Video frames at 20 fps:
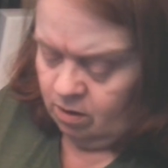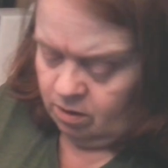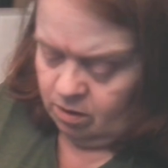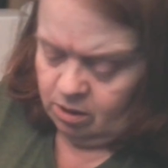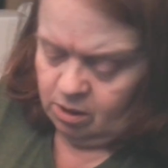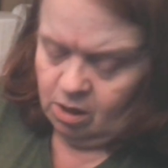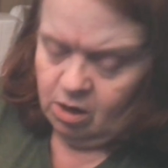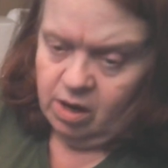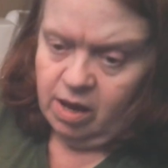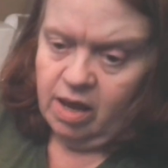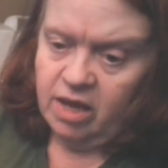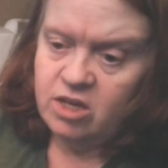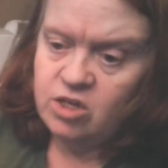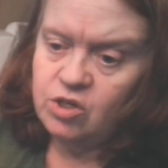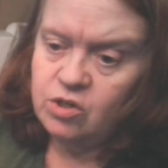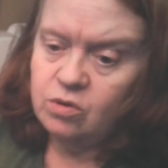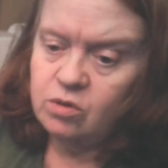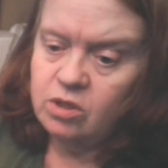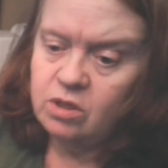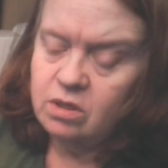Now as
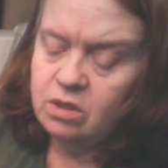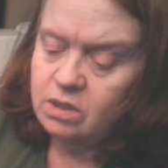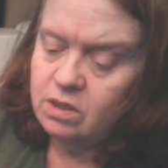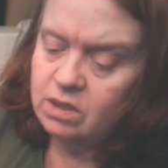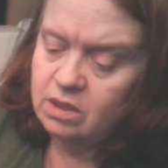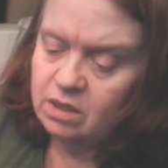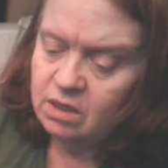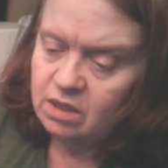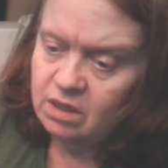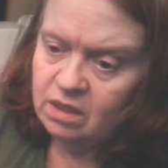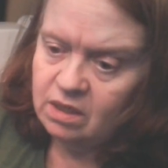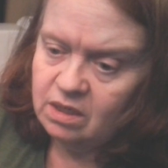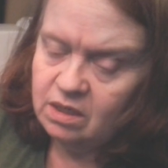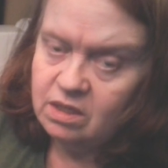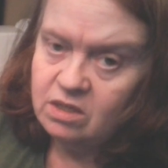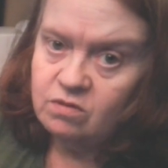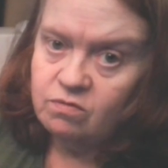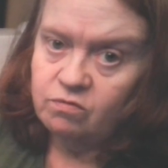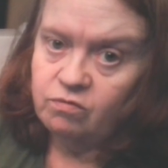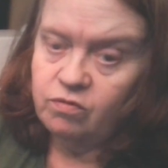you can see,
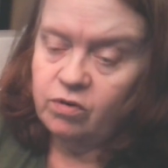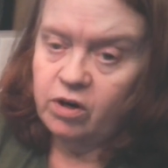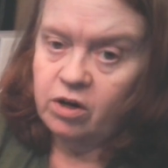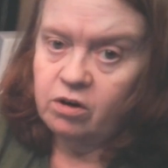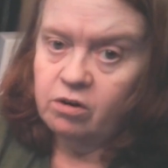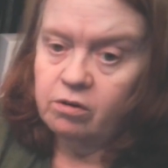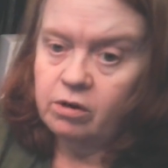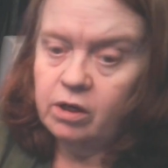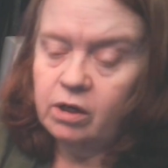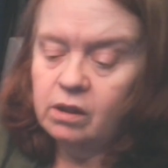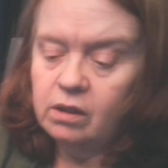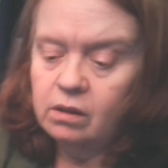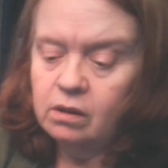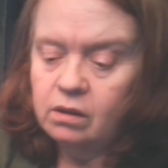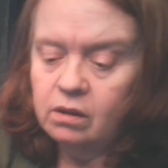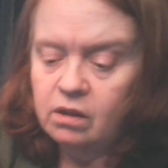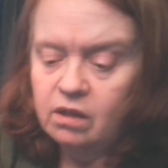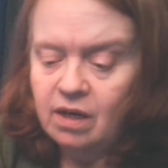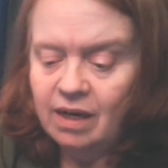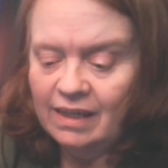it's very
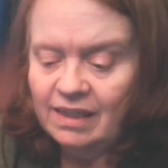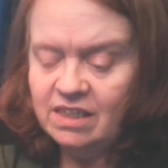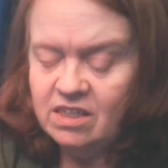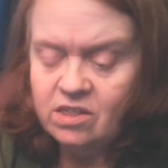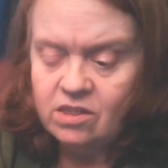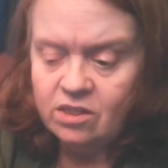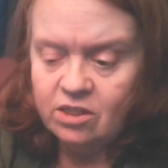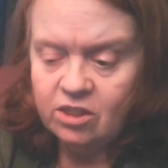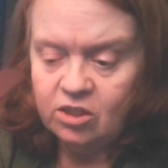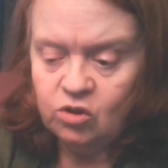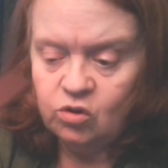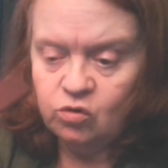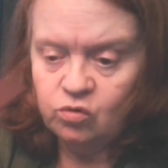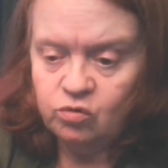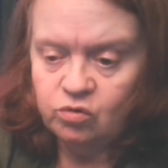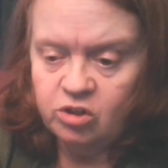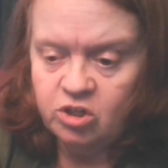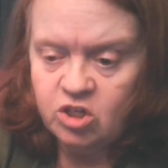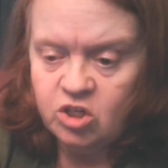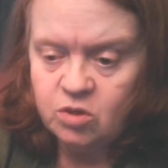nicely
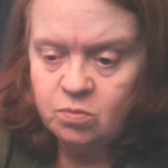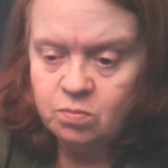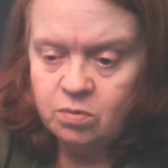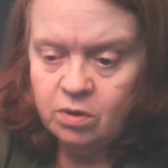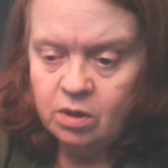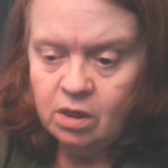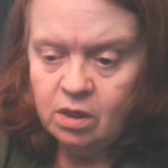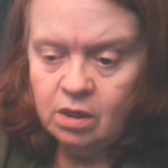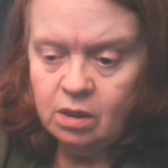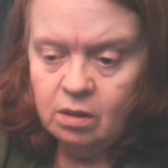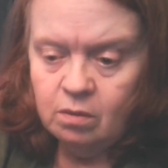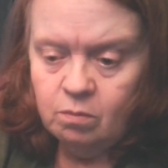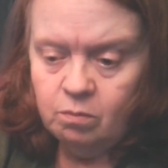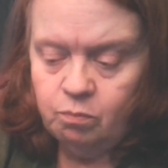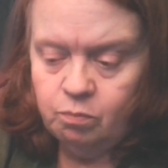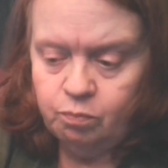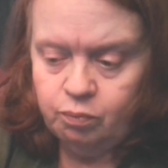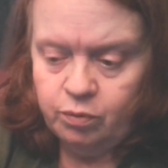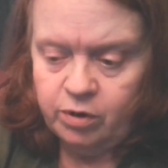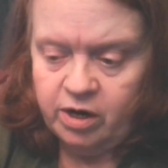crisp
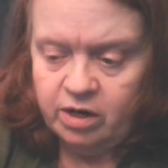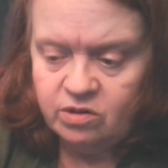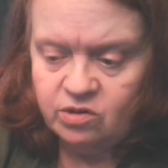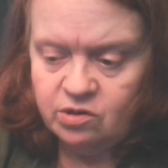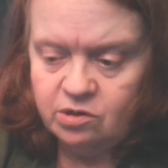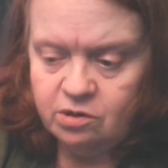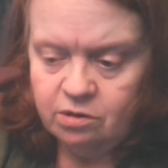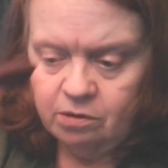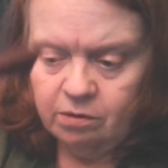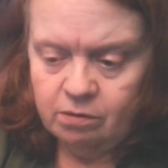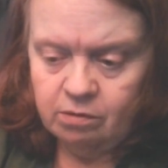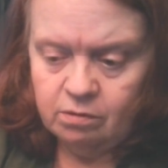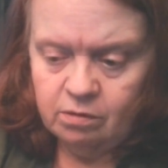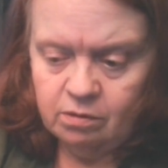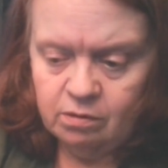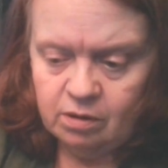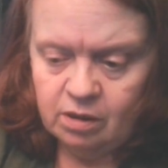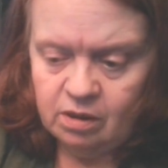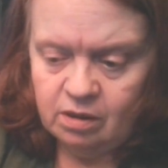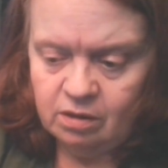pressed.
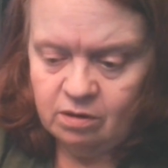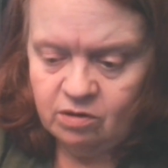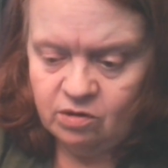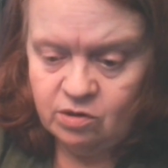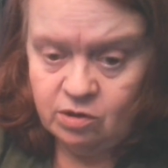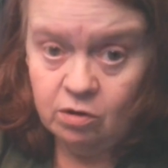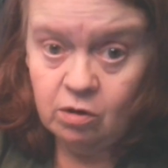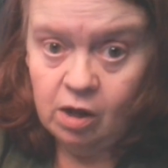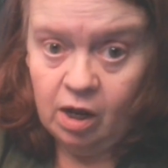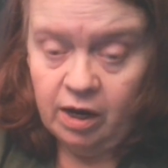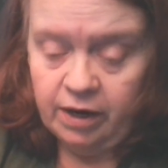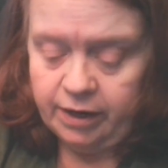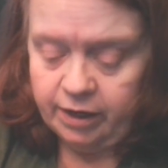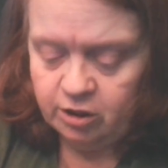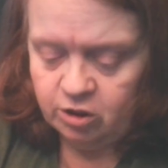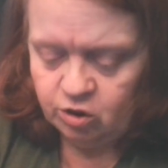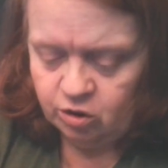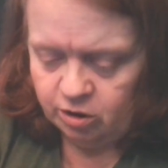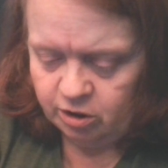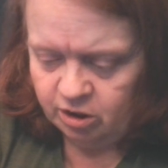Still hot
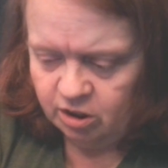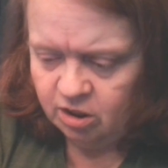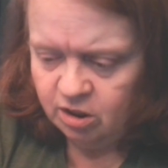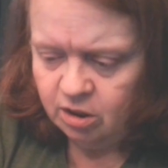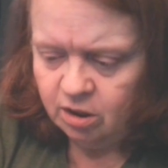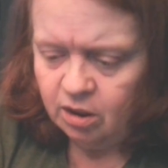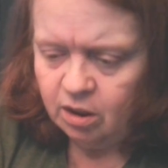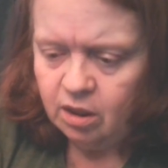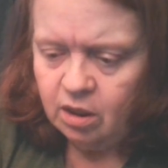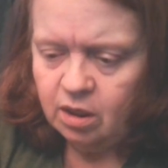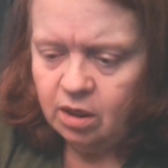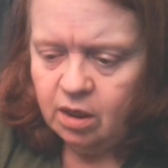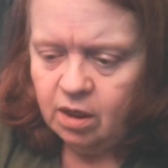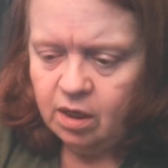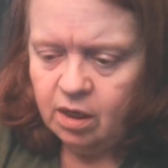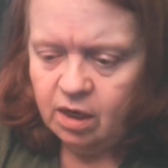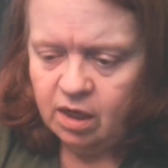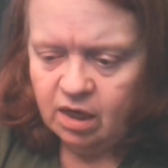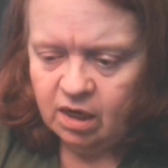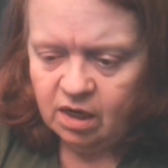actually.
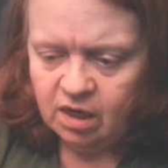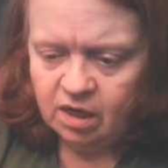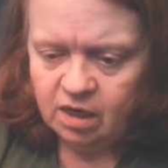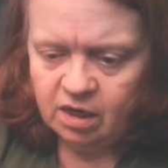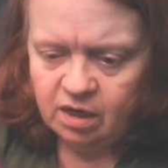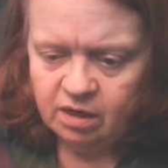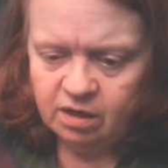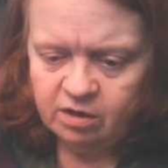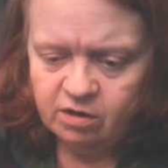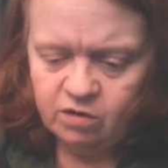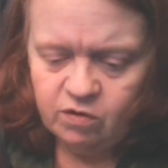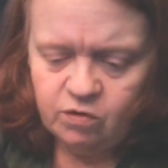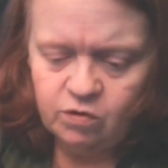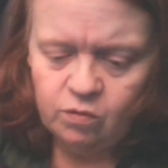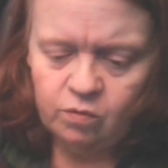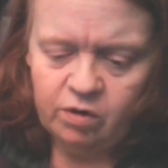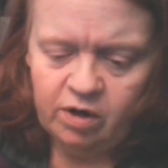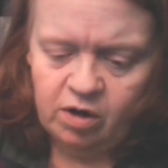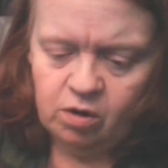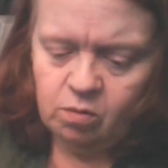And so
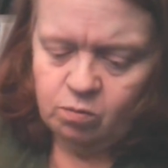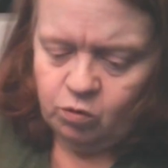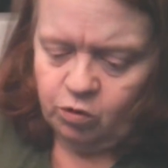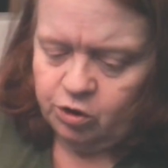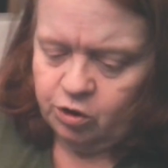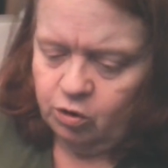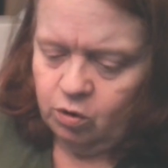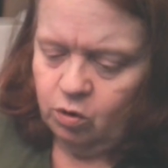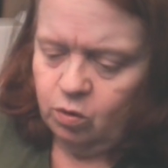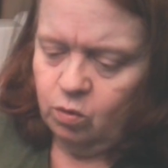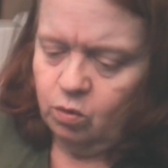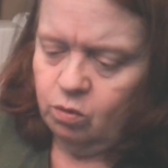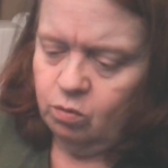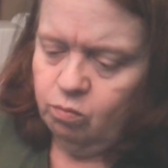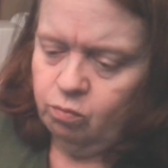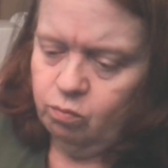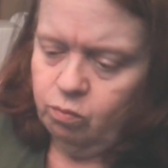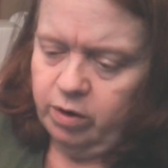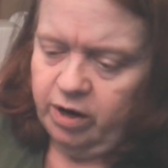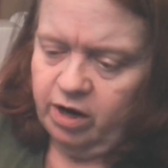now I'm going to go
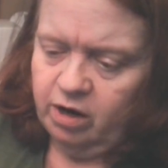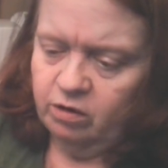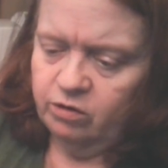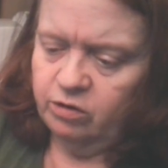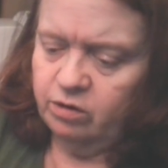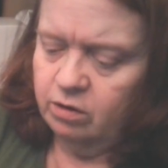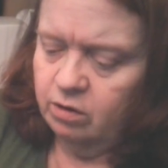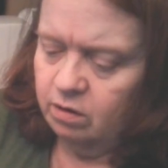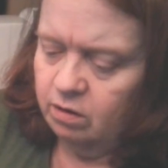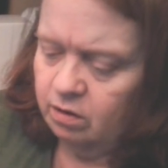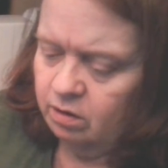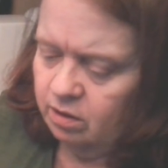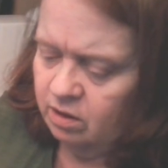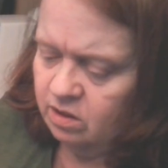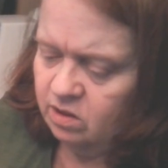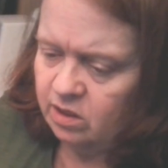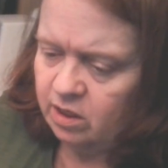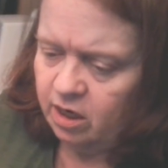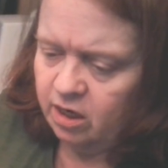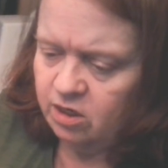around
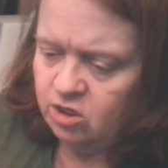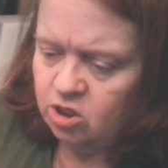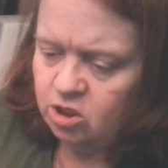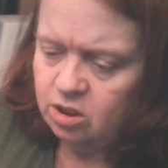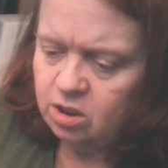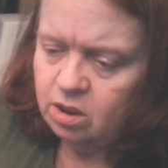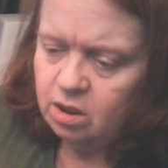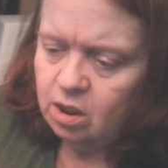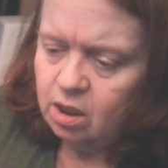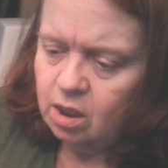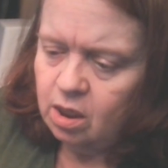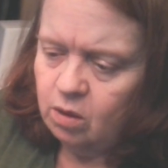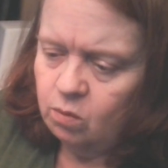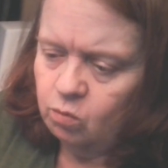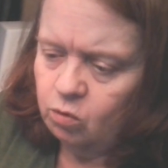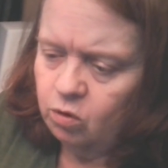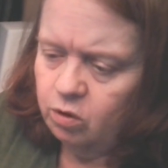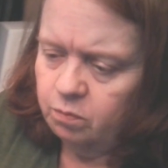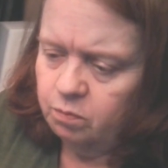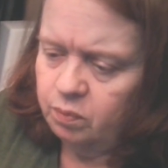this edge and
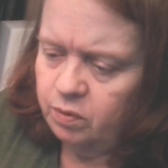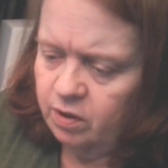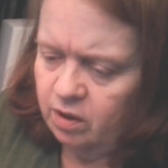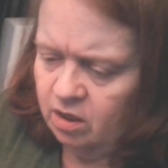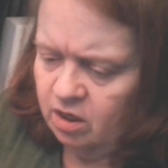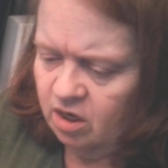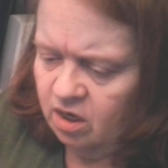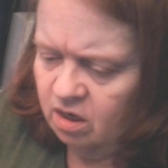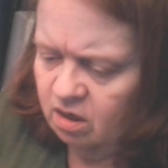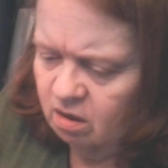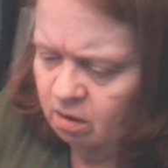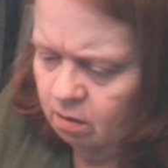we're going to pin it